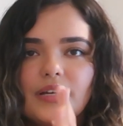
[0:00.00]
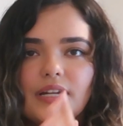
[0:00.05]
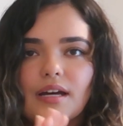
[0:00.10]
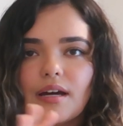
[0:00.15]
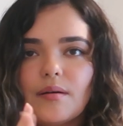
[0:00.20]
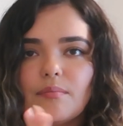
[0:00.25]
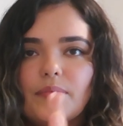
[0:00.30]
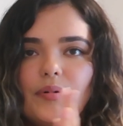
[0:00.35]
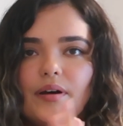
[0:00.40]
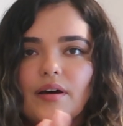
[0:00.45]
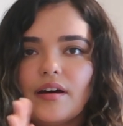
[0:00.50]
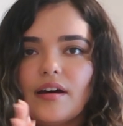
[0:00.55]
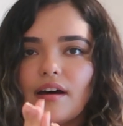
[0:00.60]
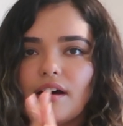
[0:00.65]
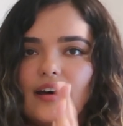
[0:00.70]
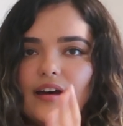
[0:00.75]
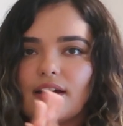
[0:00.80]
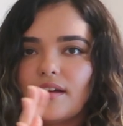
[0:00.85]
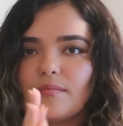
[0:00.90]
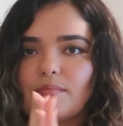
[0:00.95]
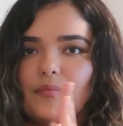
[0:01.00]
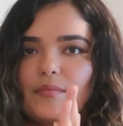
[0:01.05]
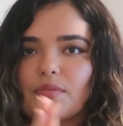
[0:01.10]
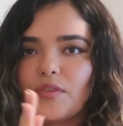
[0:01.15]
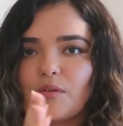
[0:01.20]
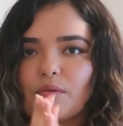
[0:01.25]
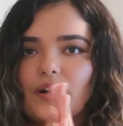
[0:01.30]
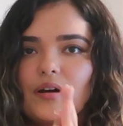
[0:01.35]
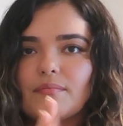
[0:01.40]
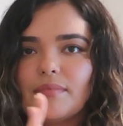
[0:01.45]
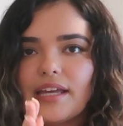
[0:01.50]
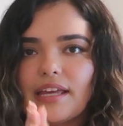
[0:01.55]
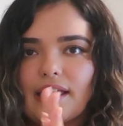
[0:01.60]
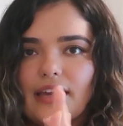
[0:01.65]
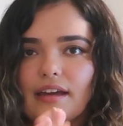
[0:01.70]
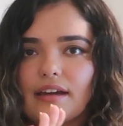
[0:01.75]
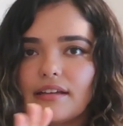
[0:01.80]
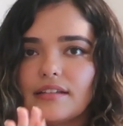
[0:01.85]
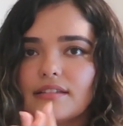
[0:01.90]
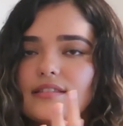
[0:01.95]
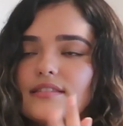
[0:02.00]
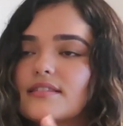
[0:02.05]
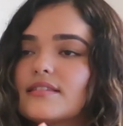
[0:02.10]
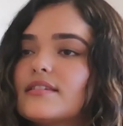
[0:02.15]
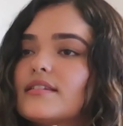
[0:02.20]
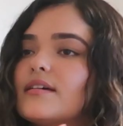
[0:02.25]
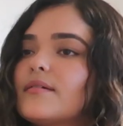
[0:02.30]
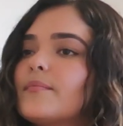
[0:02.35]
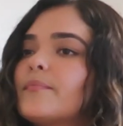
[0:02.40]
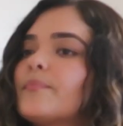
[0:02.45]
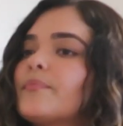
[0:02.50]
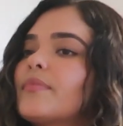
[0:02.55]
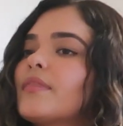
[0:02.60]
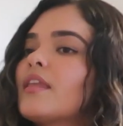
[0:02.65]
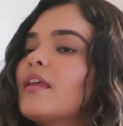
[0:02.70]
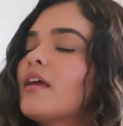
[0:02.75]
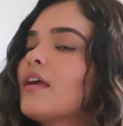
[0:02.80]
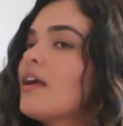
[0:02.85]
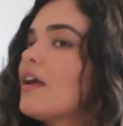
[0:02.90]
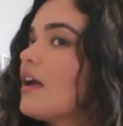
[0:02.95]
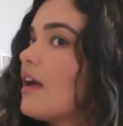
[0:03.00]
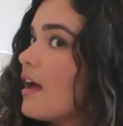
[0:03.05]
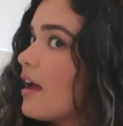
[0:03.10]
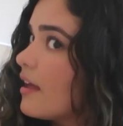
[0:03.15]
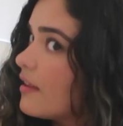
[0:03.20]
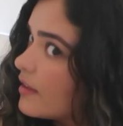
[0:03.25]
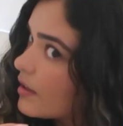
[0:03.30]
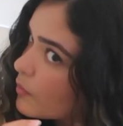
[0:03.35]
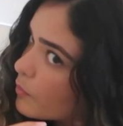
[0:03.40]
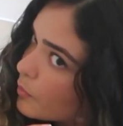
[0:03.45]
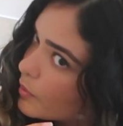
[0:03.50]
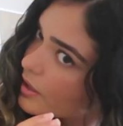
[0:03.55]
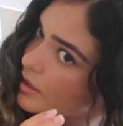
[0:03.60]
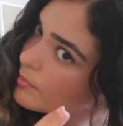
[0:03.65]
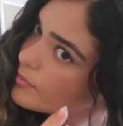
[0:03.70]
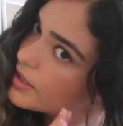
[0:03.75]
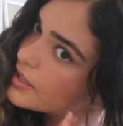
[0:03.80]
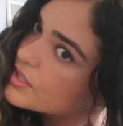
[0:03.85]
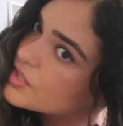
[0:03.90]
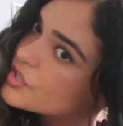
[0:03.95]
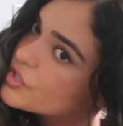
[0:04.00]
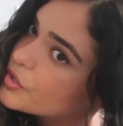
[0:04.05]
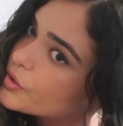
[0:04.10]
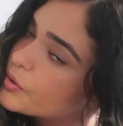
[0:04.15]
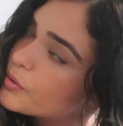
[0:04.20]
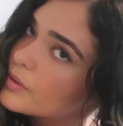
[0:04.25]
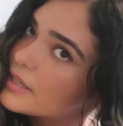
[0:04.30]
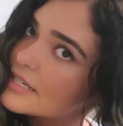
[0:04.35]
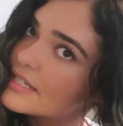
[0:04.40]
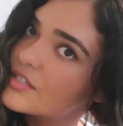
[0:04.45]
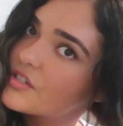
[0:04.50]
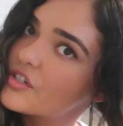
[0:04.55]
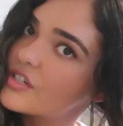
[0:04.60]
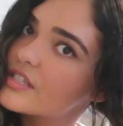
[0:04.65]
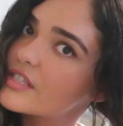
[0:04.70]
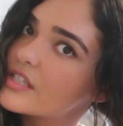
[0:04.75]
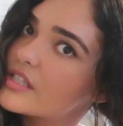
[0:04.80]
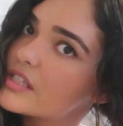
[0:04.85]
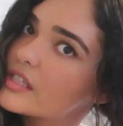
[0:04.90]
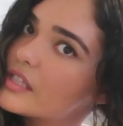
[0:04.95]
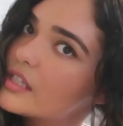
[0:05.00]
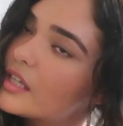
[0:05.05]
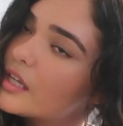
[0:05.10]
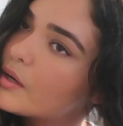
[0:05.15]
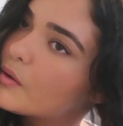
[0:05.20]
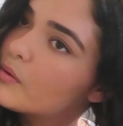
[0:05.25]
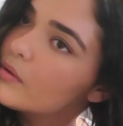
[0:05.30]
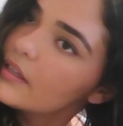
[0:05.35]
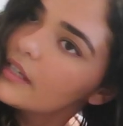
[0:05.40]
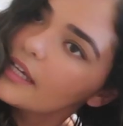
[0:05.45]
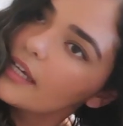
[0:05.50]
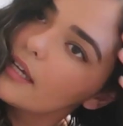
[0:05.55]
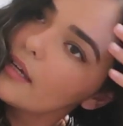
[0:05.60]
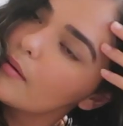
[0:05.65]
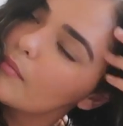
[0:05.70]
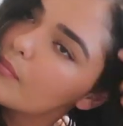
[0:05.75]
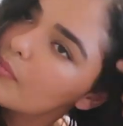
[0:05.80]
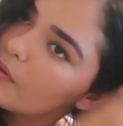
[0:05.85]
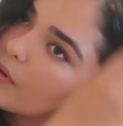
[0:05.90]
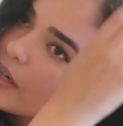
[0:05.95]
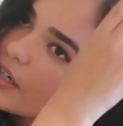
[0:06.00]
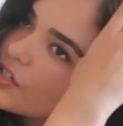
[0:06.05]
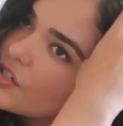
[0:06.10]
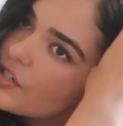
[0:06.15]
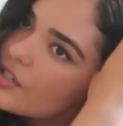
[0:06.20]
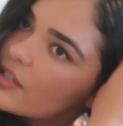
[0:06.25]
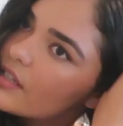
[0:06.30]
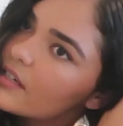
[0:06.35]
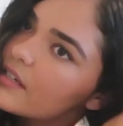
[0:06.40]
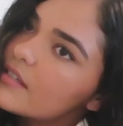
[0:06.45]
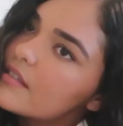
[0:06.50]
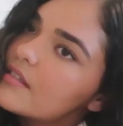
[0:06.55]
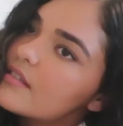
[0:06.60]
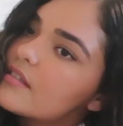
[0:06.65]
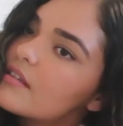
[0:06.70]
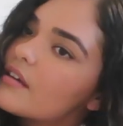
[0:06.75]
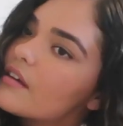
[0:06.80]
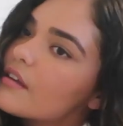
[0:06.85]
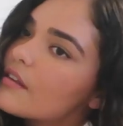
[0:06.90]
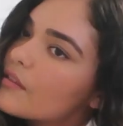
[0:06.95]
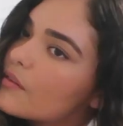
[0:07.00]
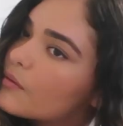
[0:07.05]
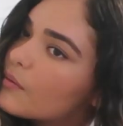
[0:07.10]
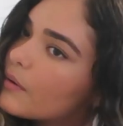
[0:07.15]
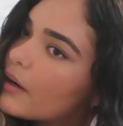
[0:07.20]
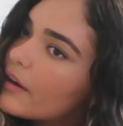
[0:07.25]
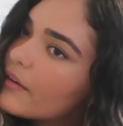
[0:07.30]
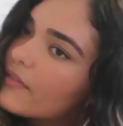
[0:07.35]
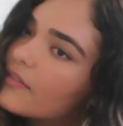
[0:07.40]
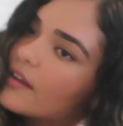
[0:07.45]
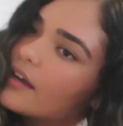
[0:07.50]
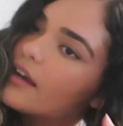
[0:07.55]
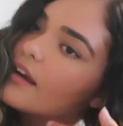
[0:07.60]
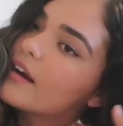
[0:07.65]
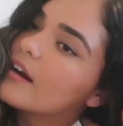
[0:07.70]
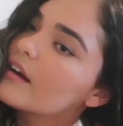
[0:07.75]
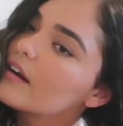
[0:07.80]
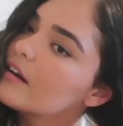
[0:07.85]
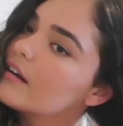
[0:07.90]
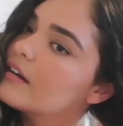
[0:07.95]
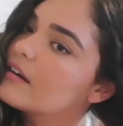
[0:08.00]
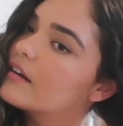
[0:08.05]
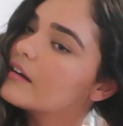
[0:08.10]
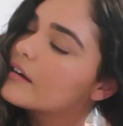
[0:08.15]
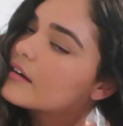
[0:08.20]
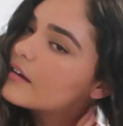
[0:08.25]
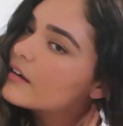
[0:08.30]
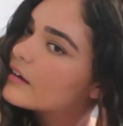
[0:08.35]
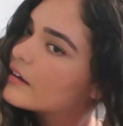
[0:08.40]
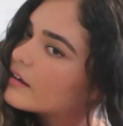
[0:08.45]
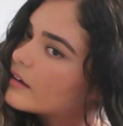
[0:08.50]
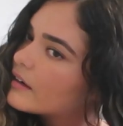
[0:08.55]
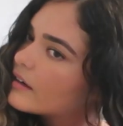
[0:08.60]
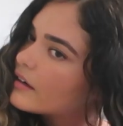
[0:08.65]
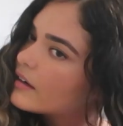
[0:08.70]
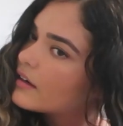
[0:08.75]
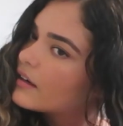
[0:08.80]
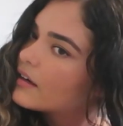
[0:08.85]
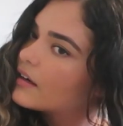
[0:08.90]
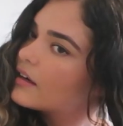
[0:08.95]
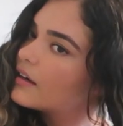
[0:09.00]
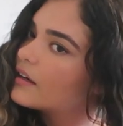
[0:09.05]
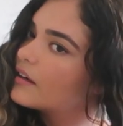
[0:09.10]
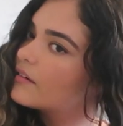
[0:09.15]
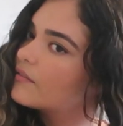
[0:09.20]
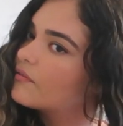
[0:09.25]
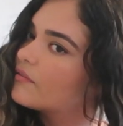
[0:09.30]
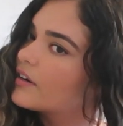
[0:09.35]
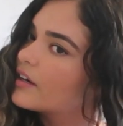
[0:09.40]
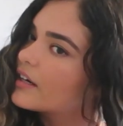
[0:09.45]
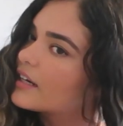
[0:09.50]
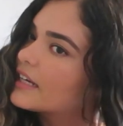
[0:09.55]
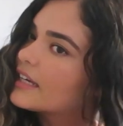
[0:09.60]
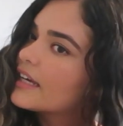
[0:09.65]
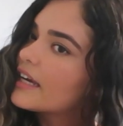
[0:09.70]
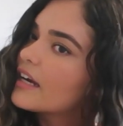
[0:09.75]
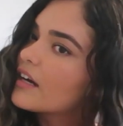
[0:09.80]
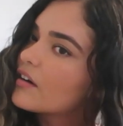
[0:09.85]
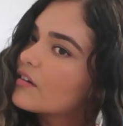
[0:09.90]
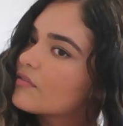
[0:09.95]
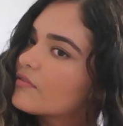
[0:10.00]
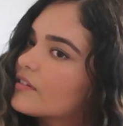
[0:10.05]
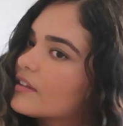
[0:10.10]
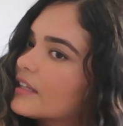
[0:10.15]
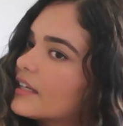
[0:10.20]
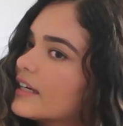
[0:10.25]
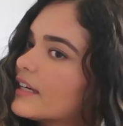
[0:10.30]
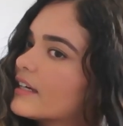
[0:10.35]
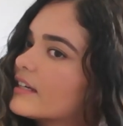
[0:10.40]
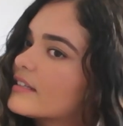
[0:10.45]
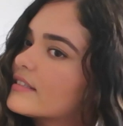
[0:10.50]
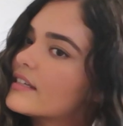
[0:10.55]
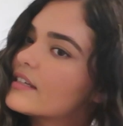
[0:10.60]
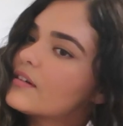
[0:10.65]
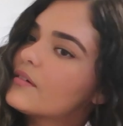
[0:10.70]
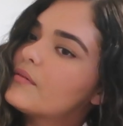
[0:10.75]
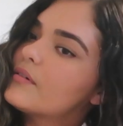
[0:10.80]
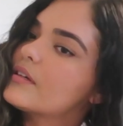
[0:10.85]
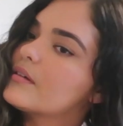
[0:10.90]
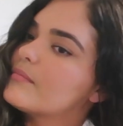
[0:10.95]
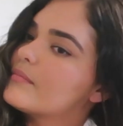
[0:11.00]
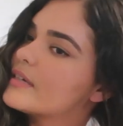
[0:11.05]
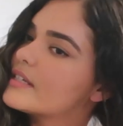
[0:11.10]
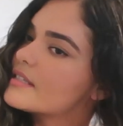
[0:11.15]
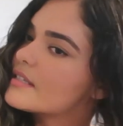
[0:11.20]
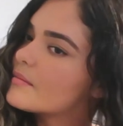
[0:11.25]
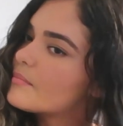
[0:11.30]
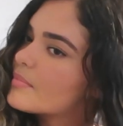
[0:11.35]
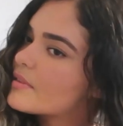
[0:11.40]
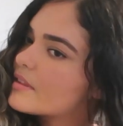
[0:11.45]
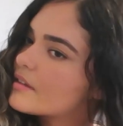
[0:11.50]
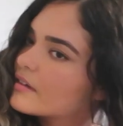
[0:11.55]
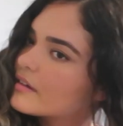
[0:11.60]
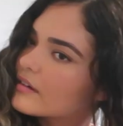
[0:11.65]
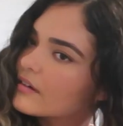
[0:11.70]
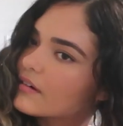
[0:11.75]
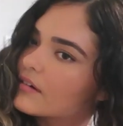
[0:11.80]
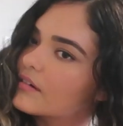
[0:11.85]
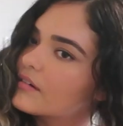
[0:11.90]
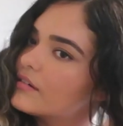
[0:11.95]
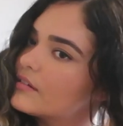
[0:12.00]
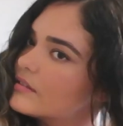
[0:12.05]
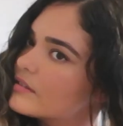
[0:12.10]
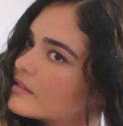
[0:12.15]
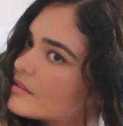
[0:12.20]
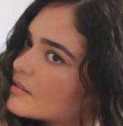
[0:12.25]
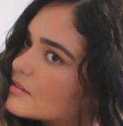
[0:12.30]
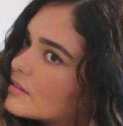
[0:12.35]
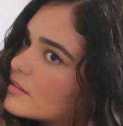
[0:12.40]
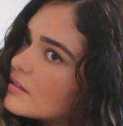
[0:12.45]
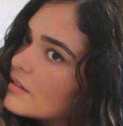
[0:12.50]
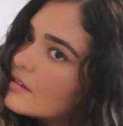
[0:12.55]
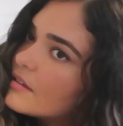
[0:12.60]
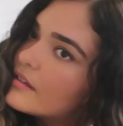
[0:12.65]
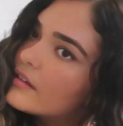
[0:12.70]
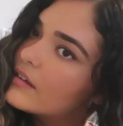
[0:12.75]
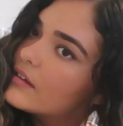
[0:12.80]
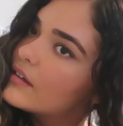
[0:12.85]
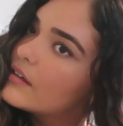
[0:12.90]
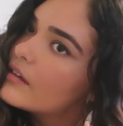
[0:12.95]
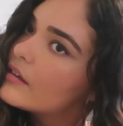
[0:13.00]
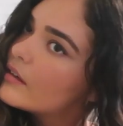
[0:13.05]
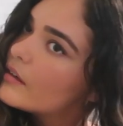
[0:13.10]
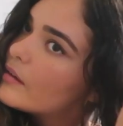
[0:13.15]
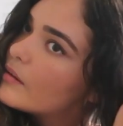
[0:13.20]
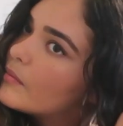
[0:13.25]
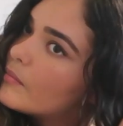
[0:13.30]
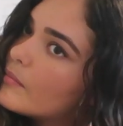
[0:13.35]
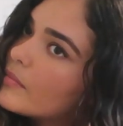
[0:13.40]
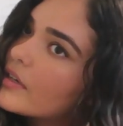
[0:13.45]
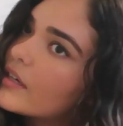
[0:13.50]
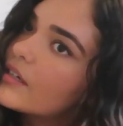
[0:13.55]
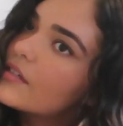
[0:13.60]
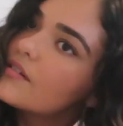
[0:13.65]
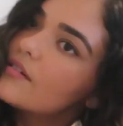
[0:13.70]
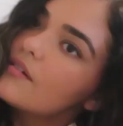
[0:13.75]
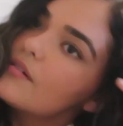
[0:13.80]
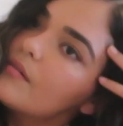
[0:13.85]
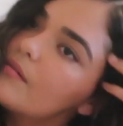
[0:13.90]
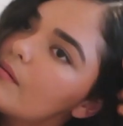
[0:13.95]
it up and throughout my hands. And then what I'm going to do is just slowly brush this throughout the hair very carefully because I don't want to mess up the curls, but I do